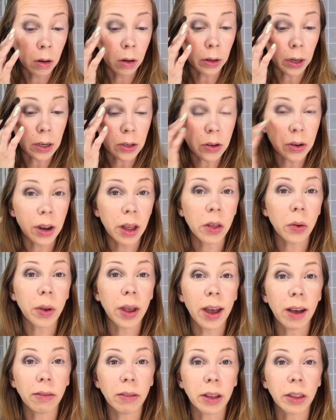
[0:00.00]
Okay, so now that we
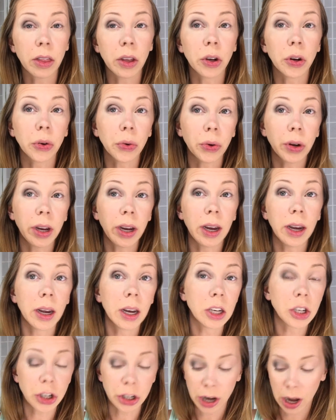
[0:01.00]
have like the
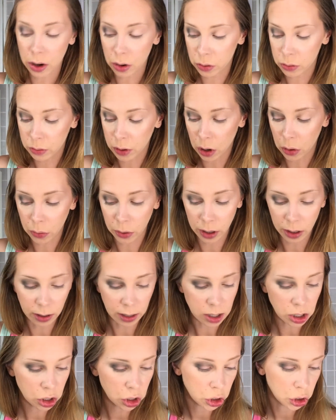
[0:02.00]
green shadow going,
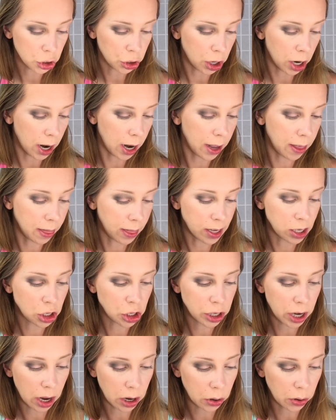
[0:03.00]
let's try
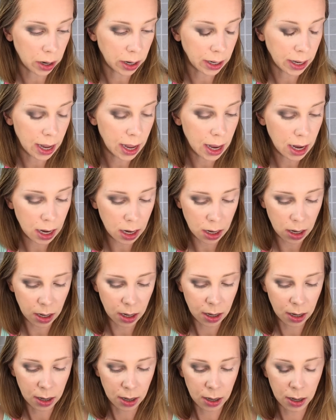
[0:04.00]
this shadow again.
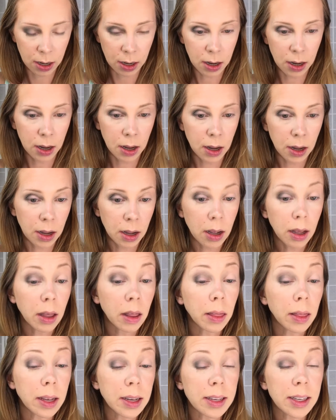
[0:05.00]

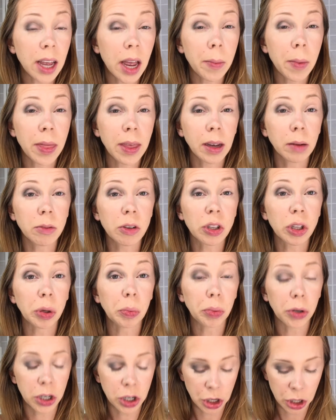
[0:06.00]
This time I think I'm just going
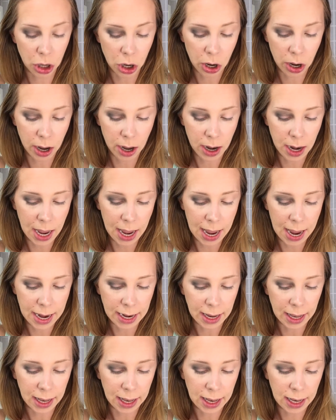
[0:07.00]
to brush it on
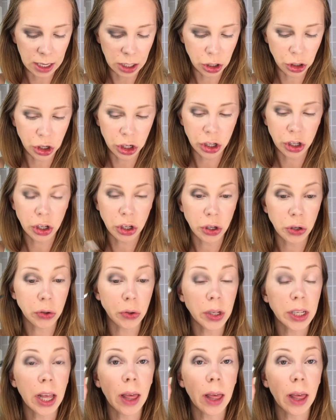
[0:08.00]
and just use